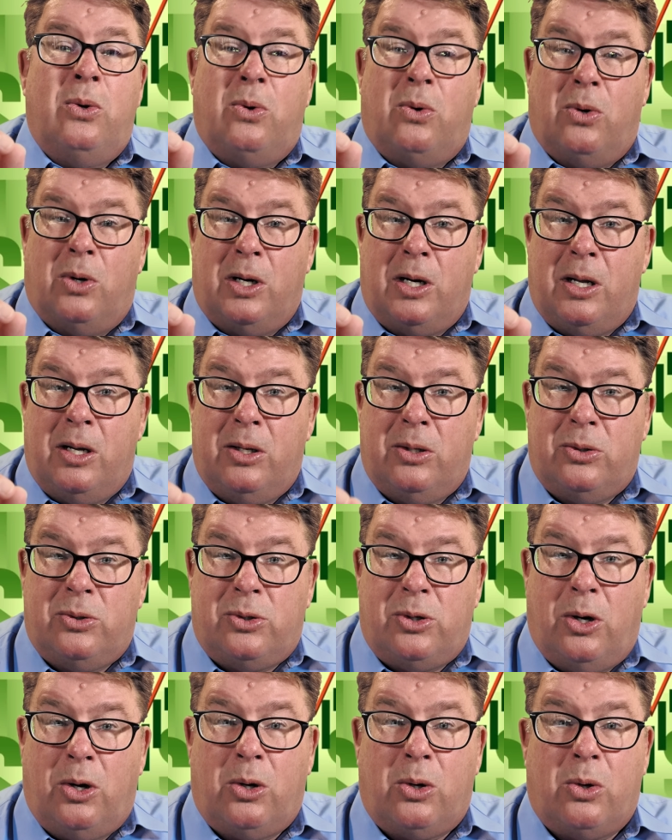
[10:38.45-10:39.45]
on
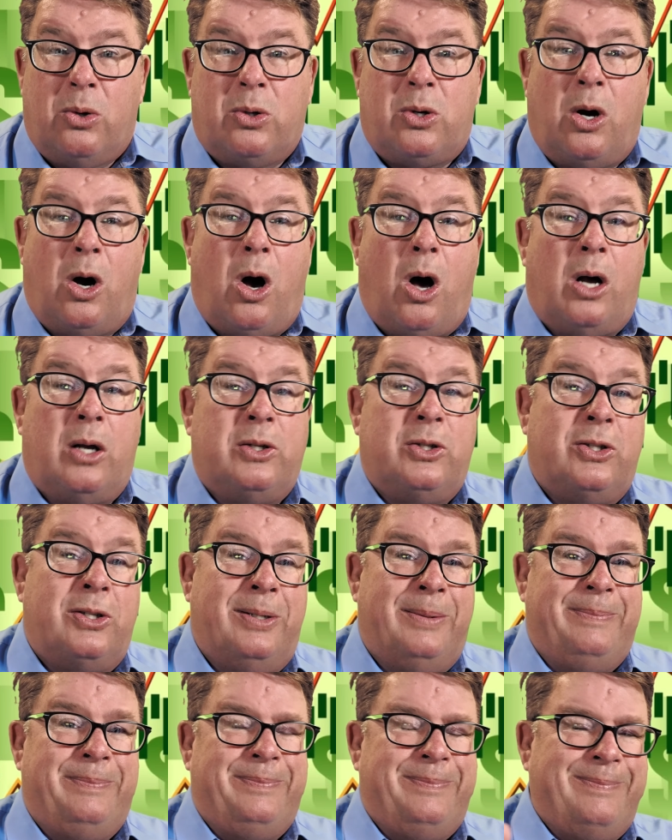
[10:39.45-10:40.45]
total cost.